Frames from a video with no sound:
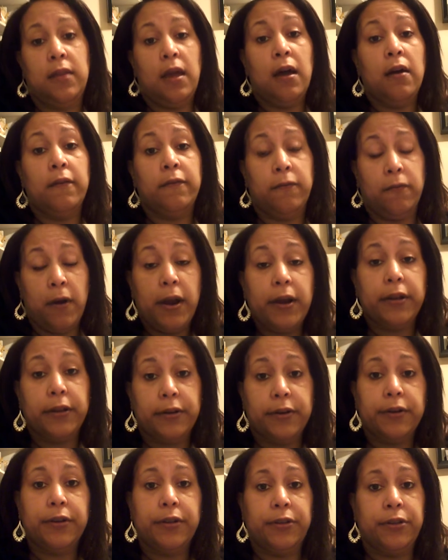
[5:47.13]
of
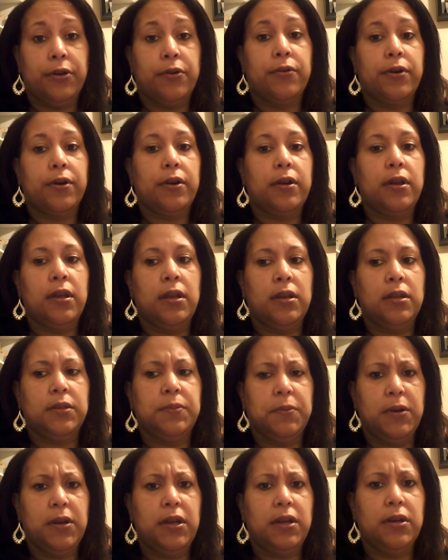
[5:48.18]
regular yogurt, and it's
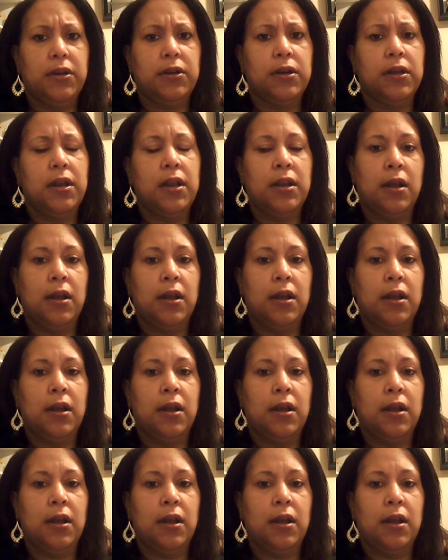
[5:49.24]
pretty good.